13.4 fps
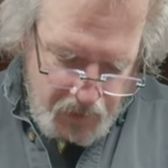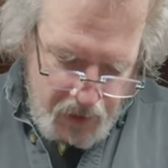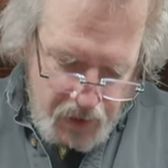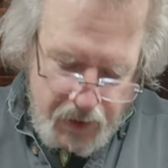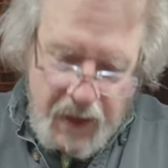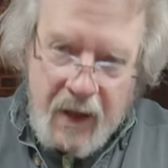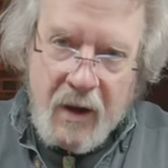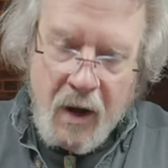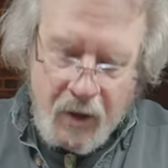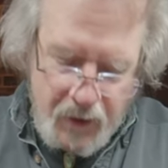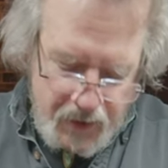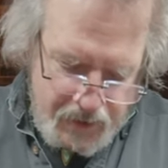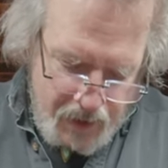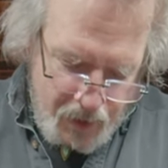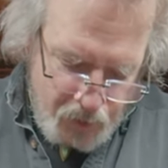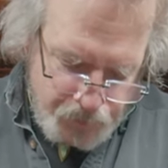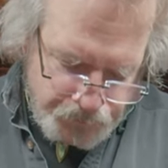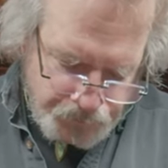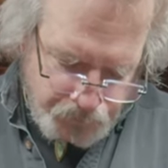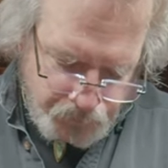you can't hardly tell,
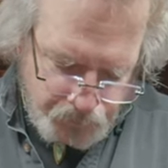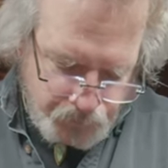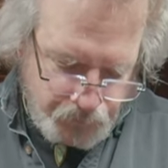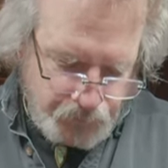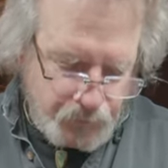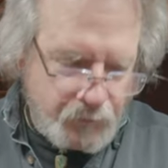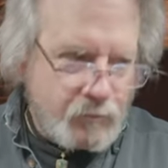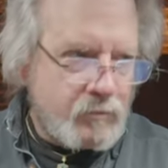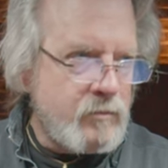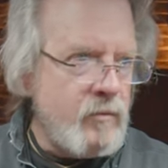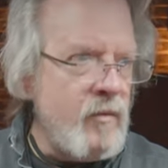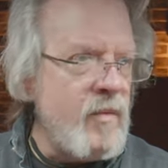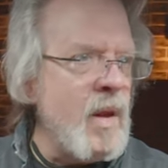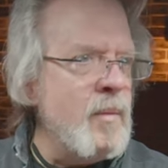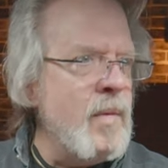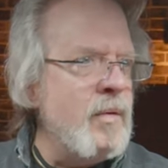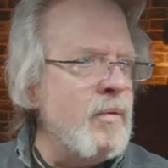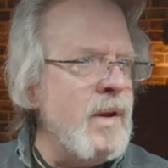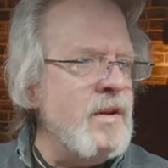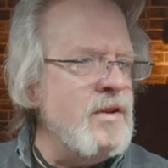but
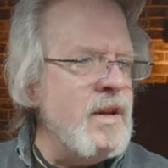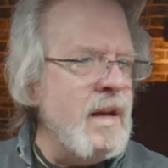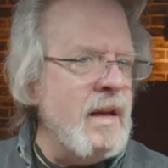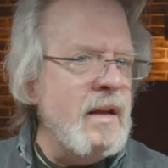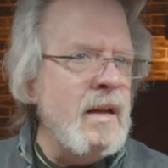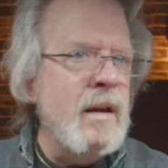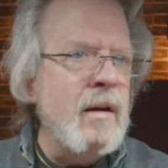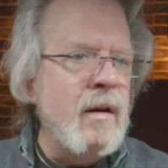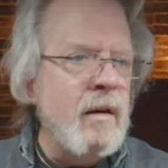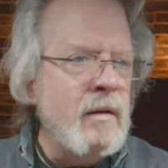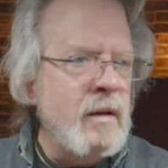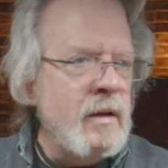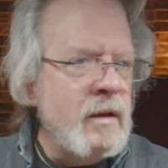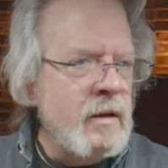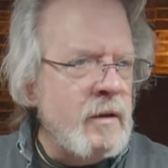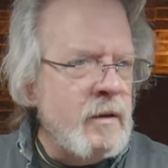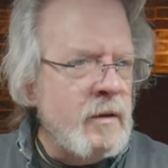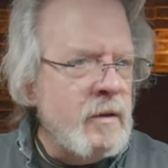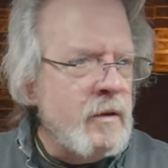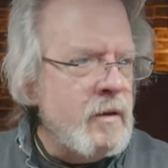reaching in here
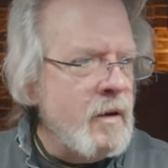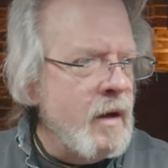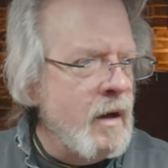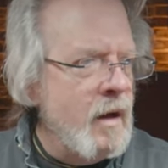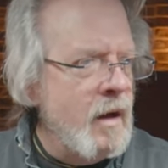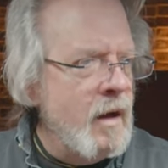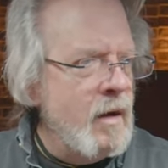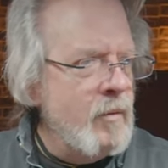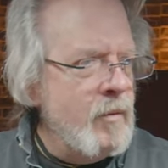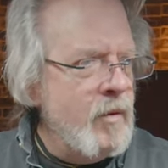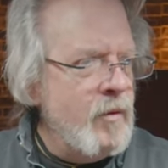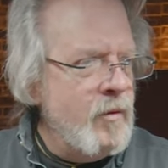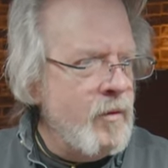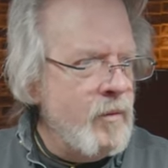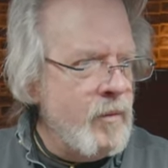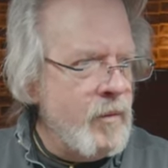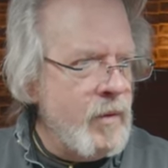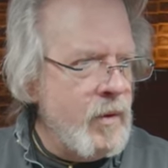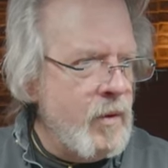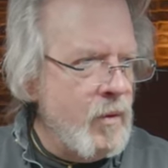um,
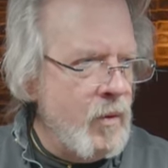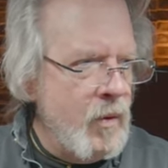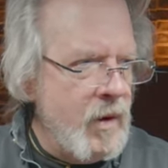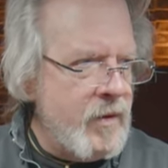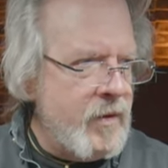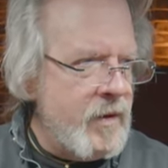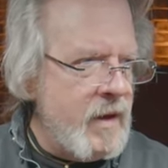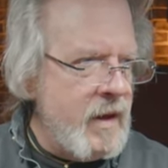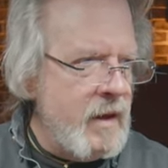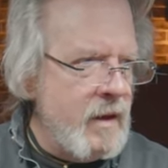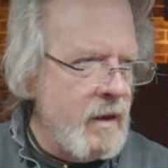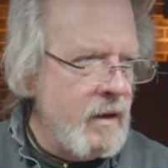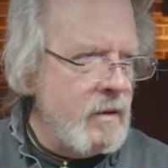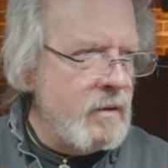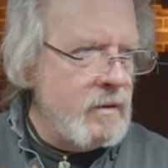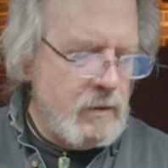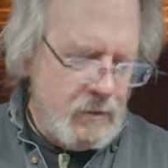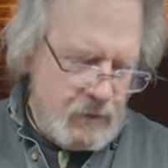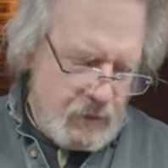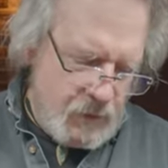with the uh,
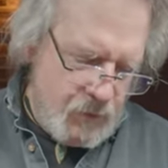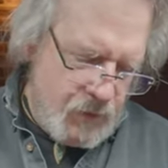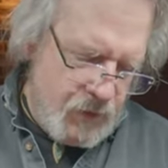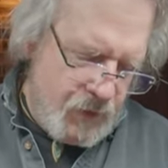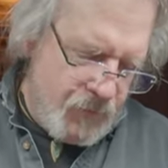with your